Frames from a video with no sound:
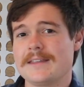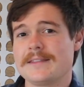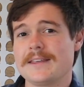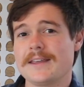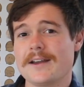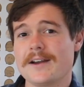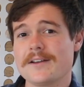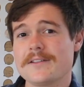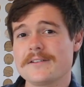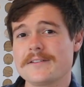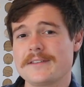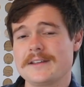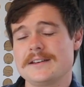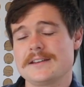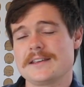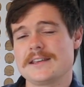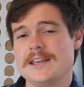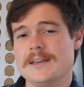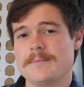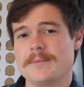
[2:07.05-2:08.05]
The other thing
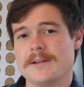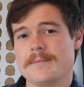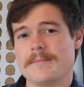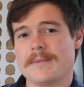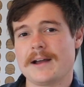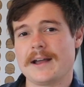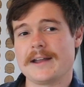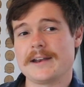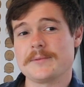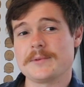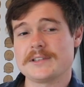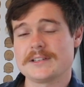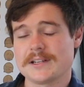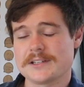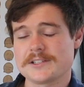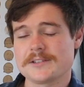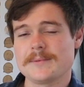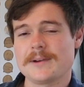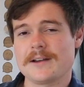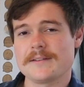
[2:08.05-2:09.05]
to keep in mind, and we
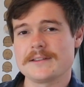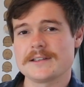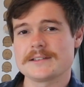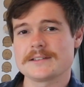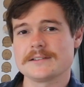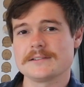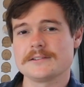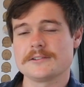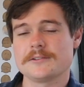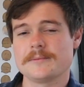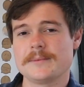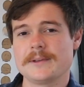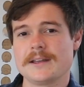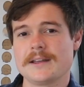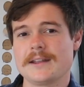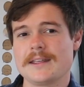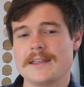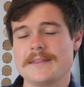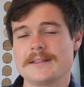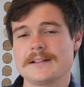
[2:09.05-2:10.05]
touched about this a little
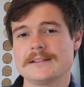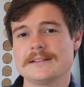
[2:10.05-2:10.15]
bit in the